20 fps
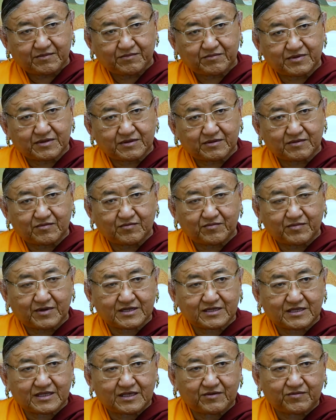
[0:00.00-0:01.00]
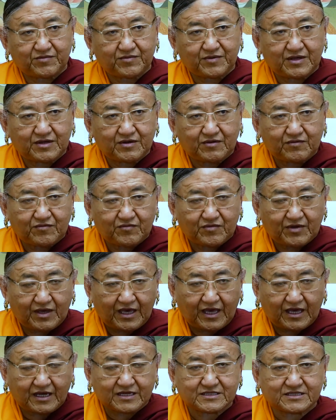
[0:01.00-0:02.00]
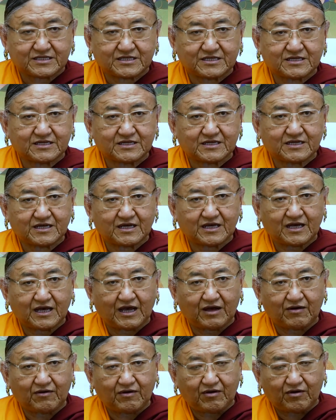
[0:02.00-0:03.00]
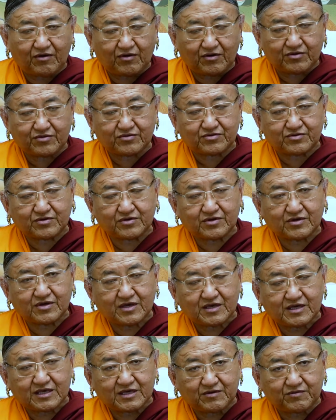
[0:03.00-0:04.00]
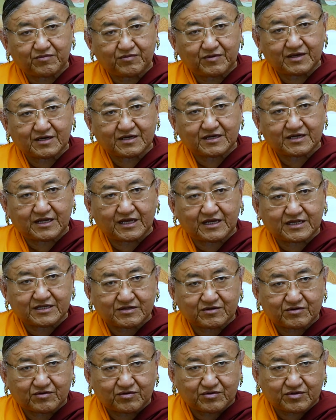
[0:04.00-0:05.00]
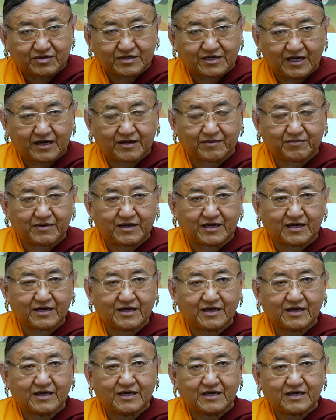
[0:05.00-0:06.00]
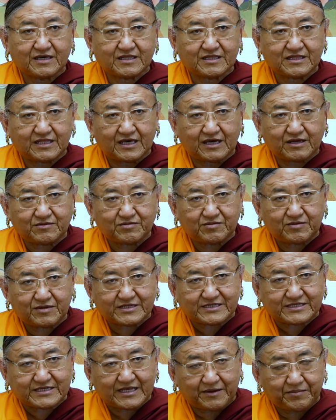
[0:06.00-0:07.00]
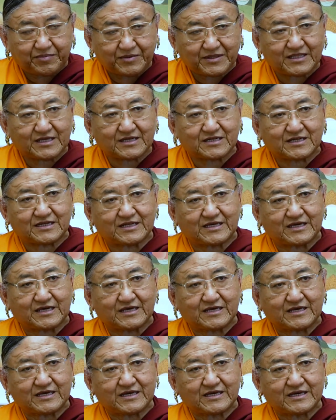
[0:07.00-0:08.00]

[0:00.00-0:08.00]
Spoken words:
But if we act our own, if we create good karma, that will definitely